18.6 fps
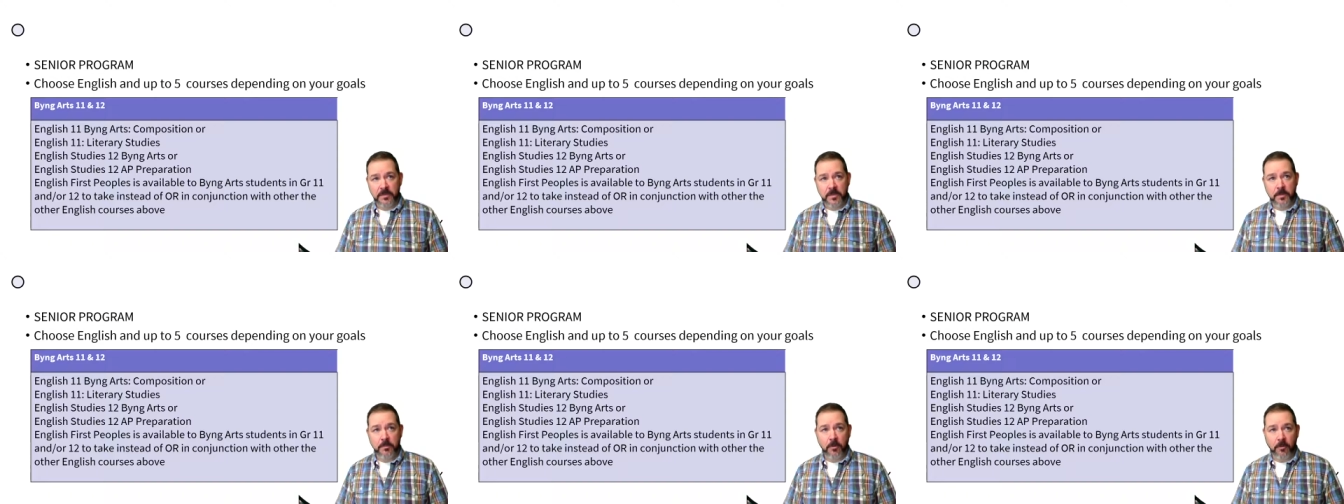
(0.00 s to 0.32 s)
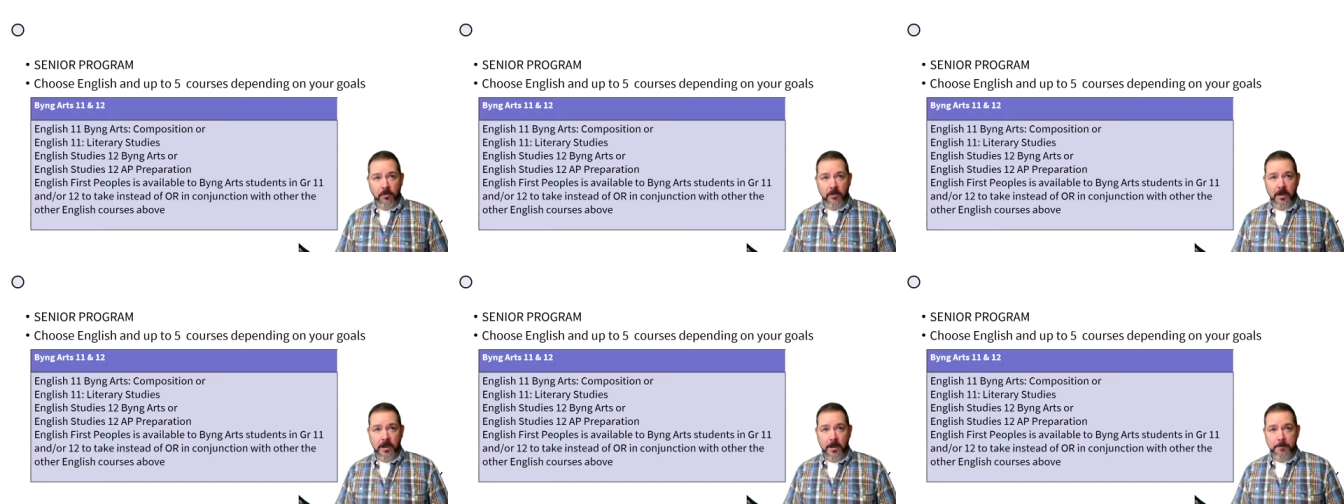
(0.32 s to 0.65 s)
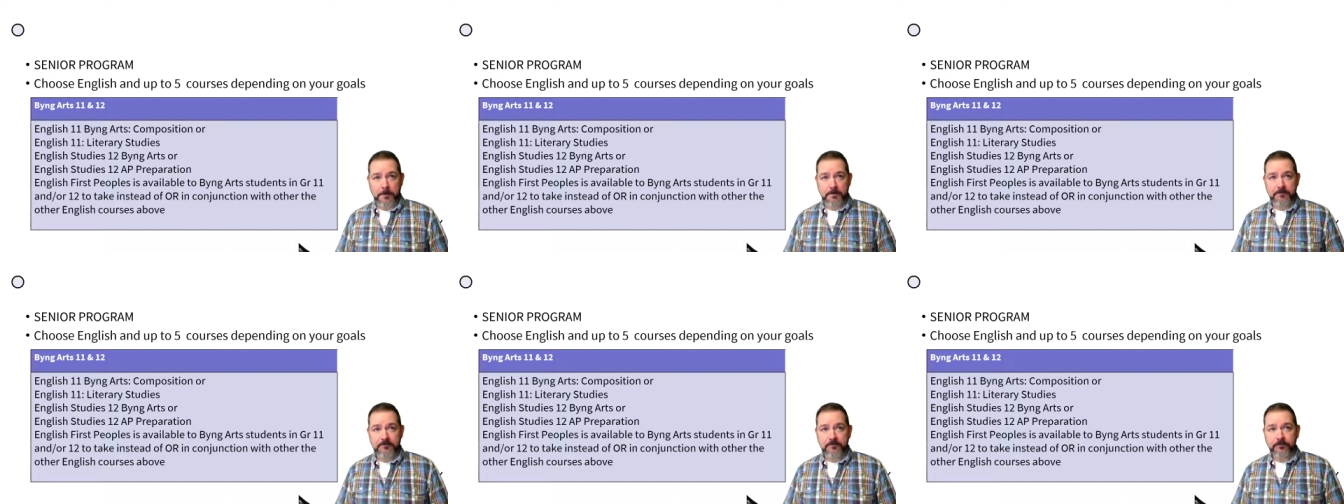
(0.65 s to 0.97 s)
with the program.
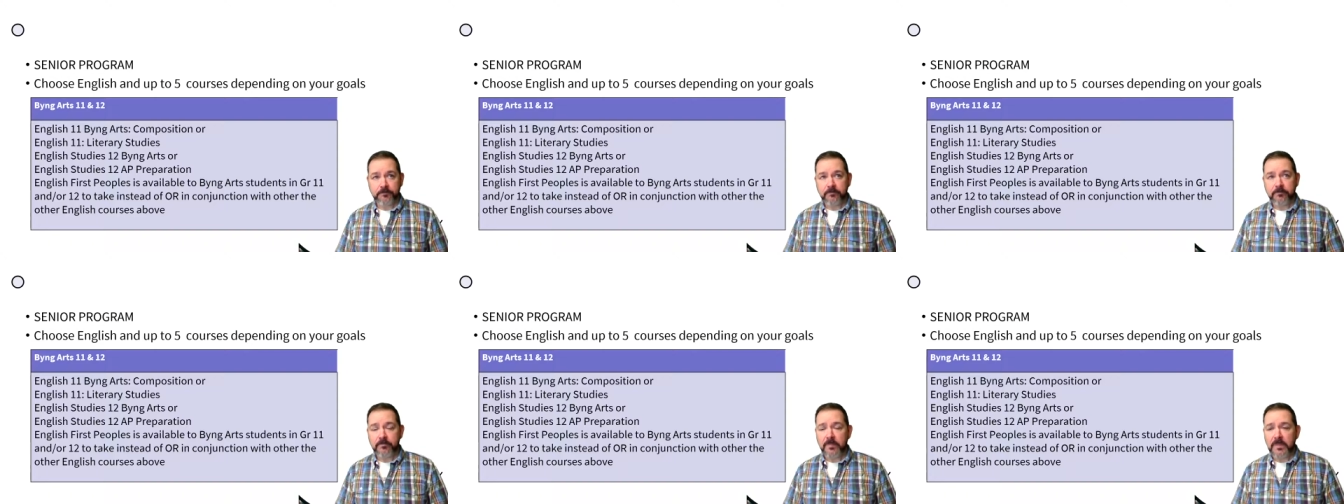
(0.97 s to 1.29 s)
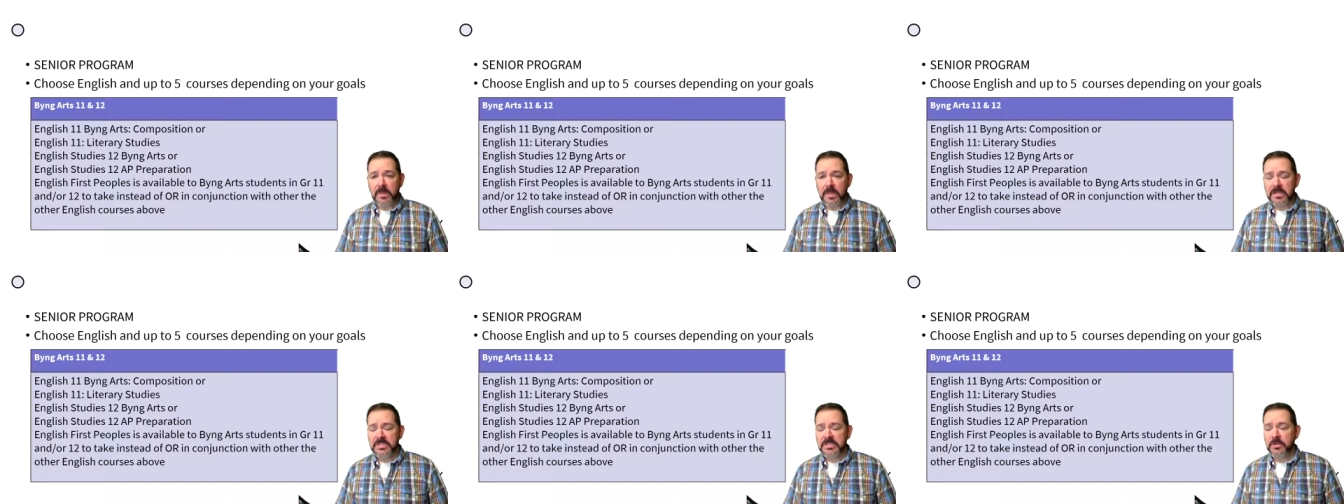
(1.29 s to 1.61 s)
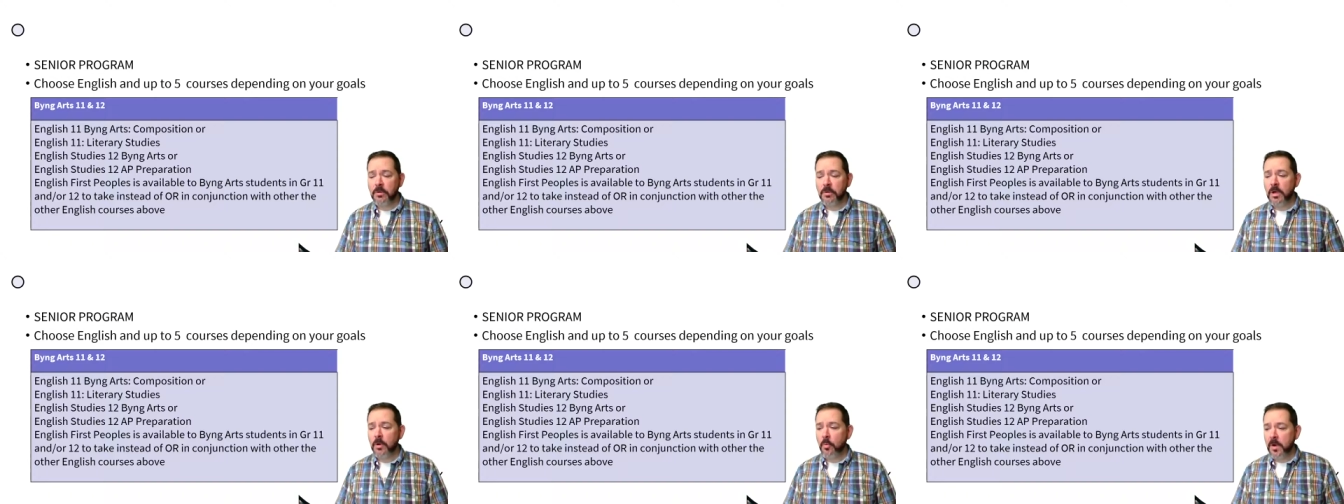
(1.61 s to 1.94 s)

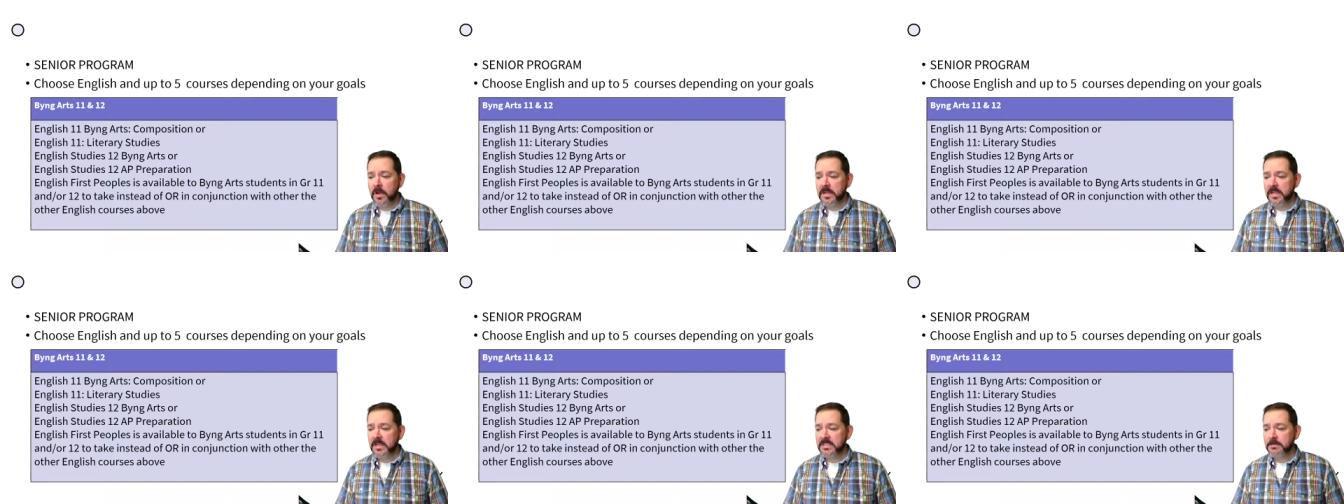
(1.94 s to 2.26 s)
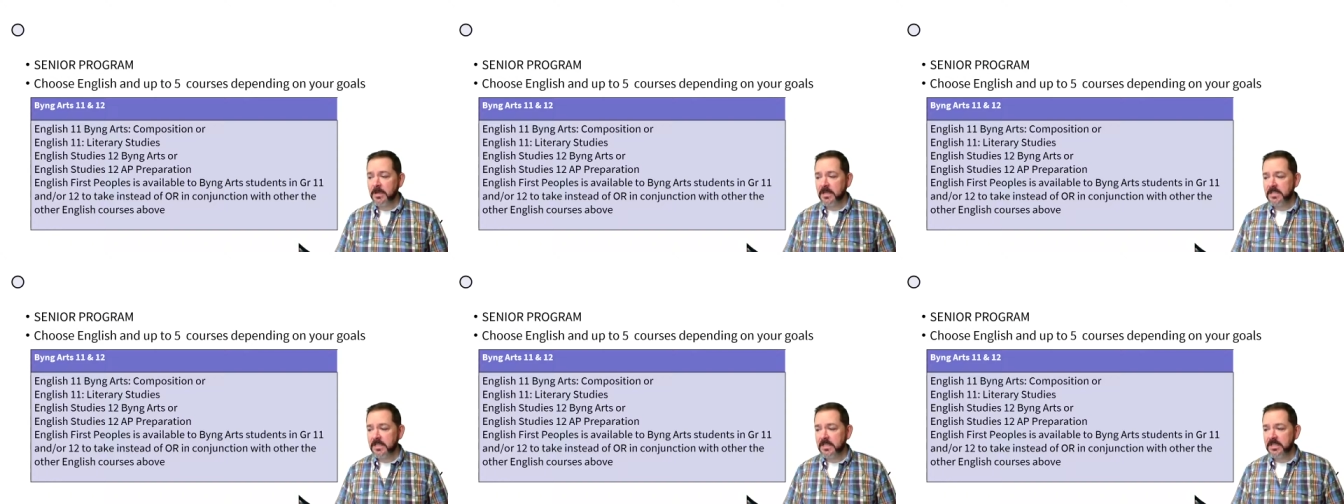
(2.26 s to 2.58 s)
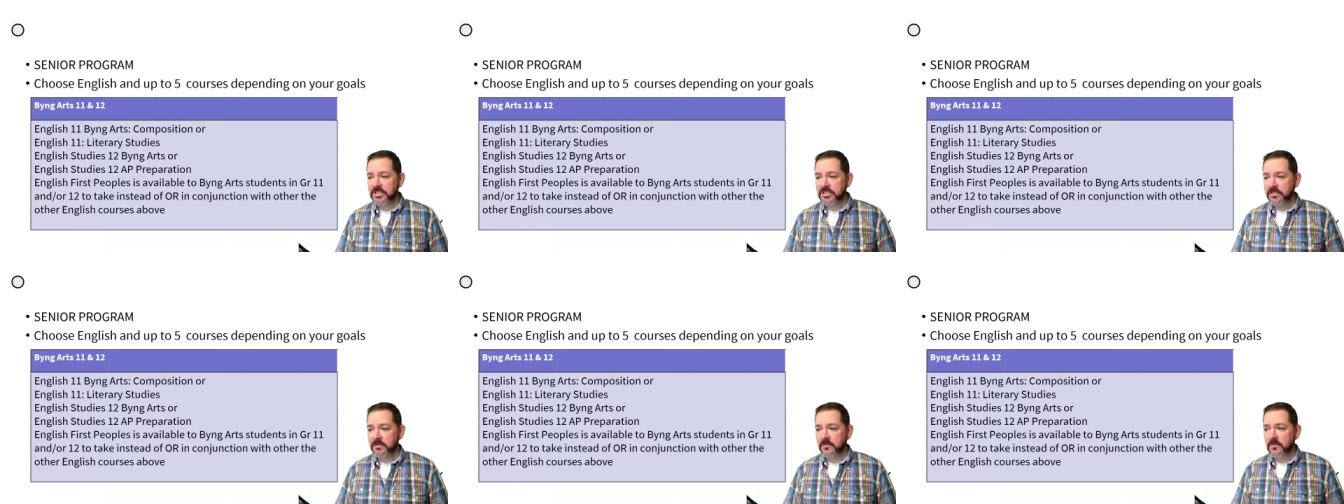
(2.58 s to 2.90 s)
So our one
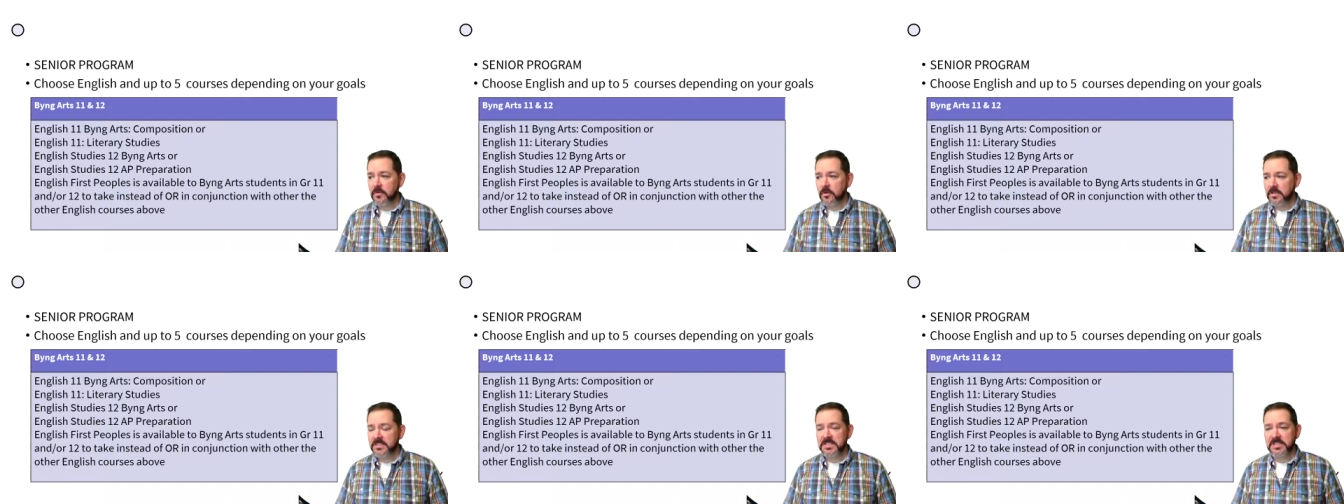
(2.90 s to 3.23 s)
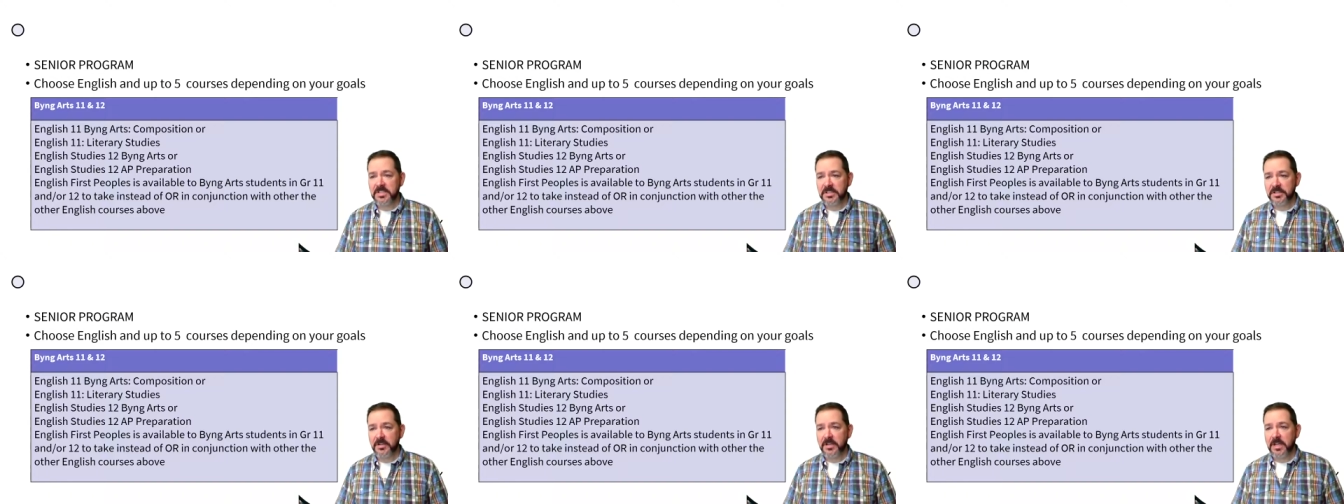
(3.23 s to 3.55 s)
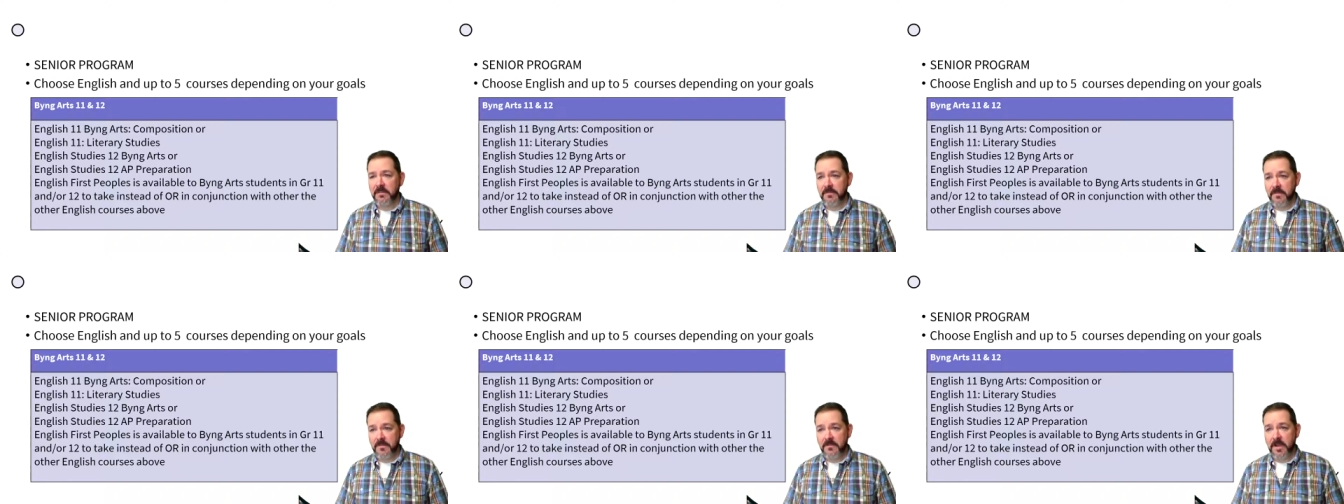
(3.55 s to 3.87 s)
expectation, of course, is that you're going
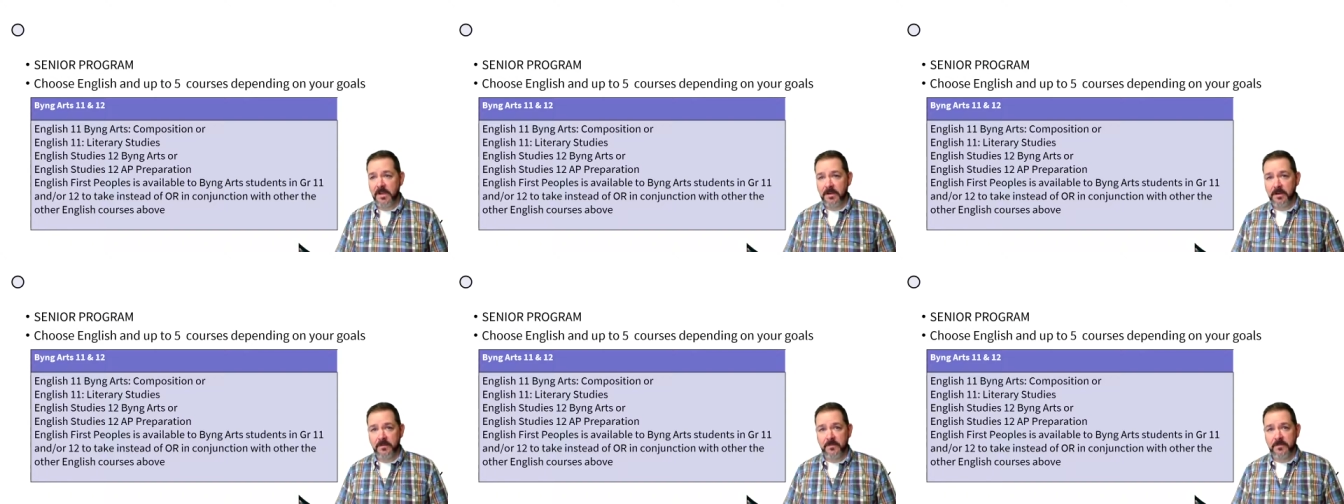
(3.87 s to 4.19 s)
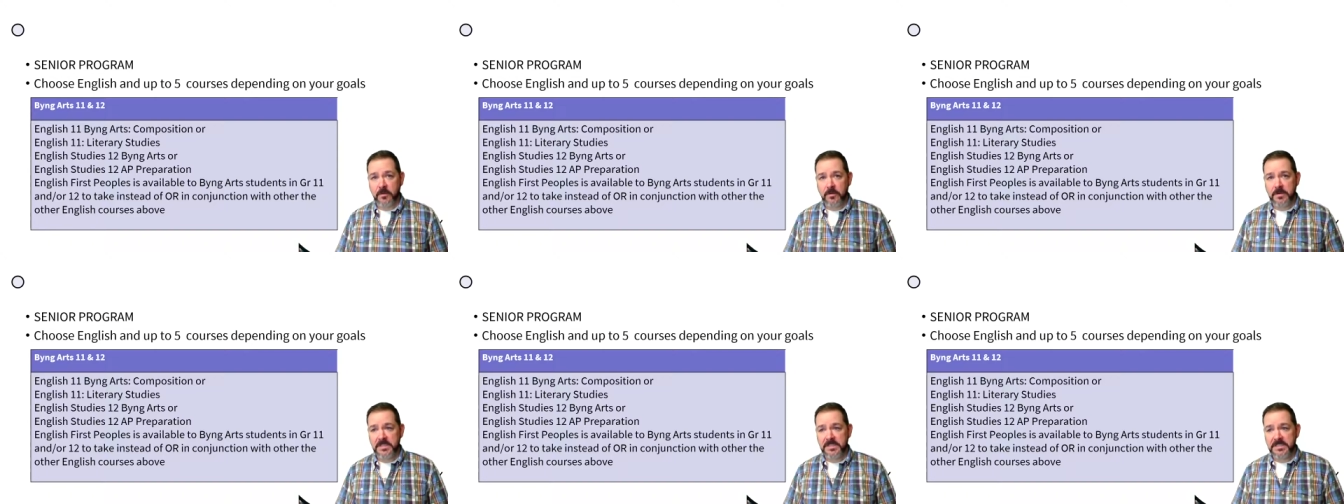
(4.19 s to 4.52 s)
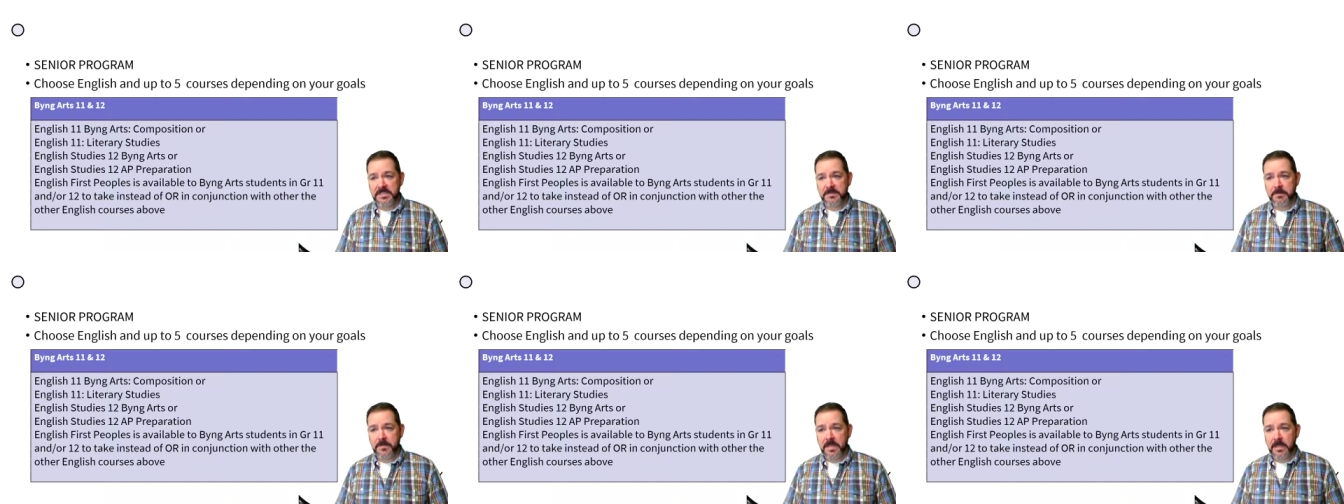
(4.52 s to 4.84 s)
to have a fine art
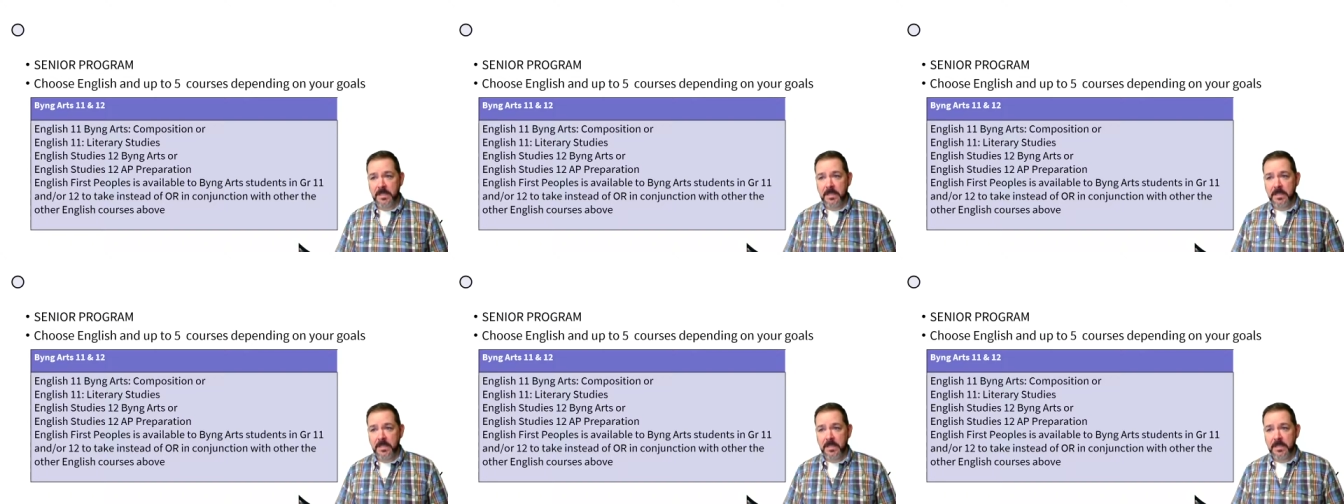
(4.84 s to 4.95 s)
focus